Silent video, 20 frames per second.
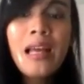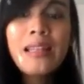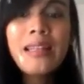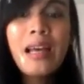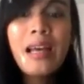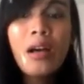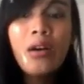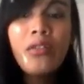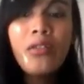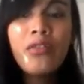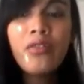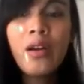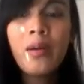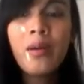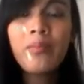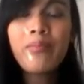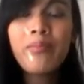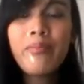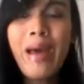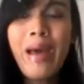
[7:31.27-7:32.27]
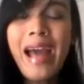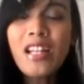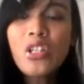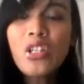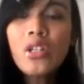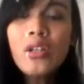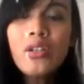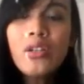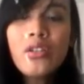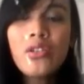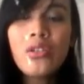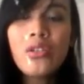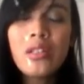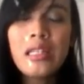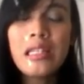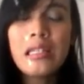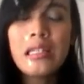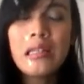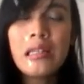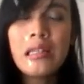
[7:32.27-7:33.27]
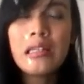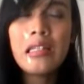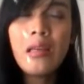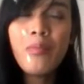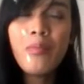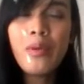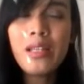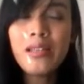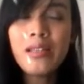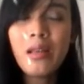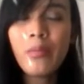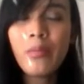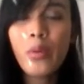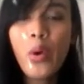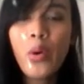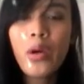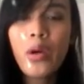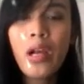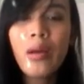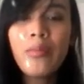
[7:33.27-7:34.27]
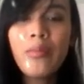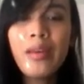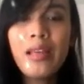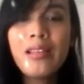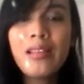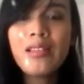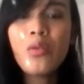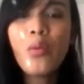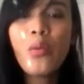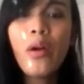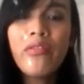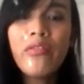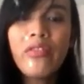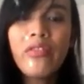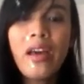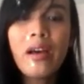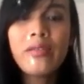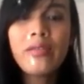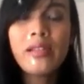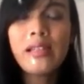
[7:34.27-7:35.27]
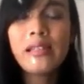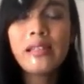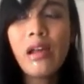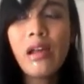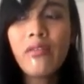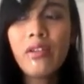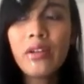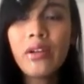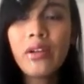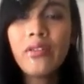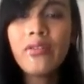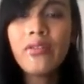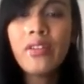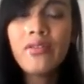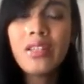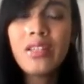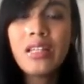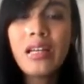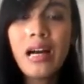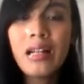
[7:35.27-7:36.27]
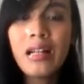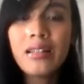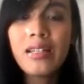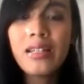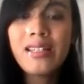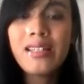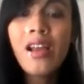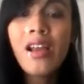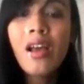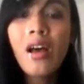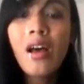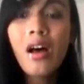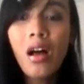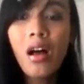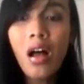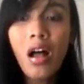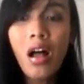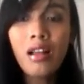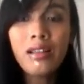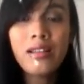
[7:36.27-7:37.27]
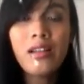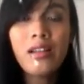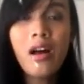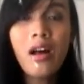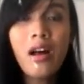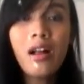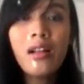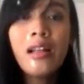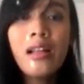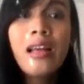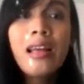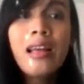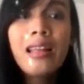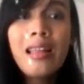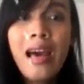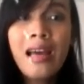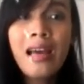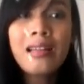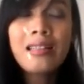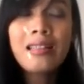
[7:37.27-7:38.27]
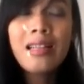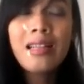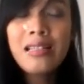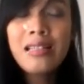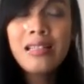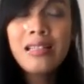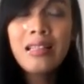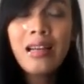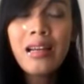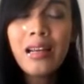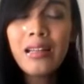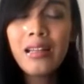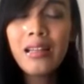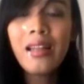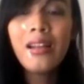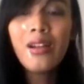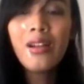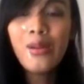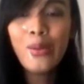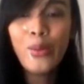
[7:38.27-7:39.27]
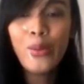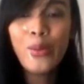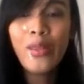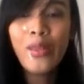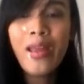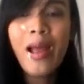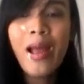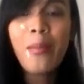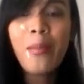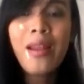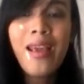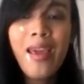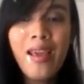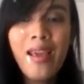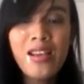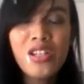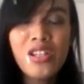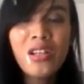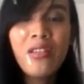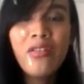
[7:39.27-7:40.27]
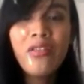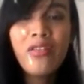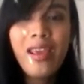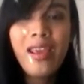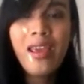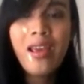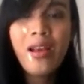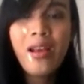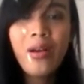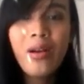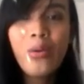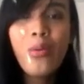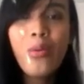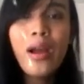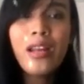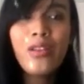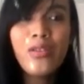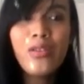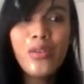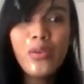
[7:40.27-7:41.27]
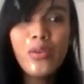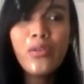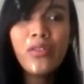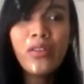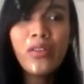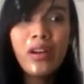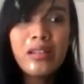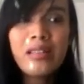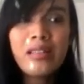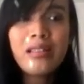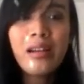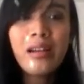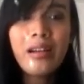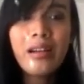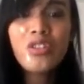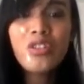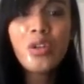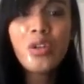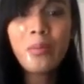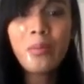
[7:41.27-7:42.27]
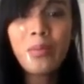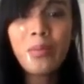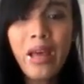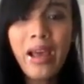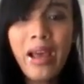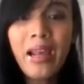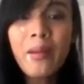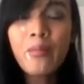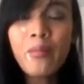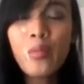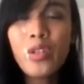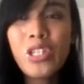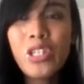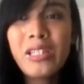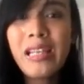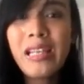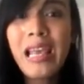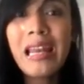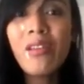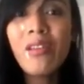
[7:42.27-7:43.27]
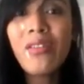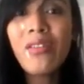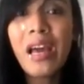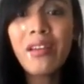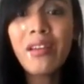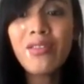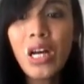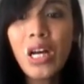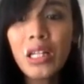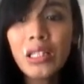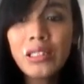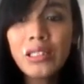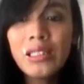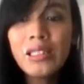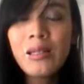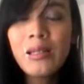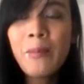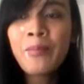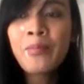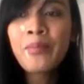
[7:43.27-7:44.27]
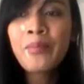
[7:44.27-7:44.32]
Now, from bachelor's to DPT program is $12,750 all in all. That does not include the application fee when you first started to apply, which is $85.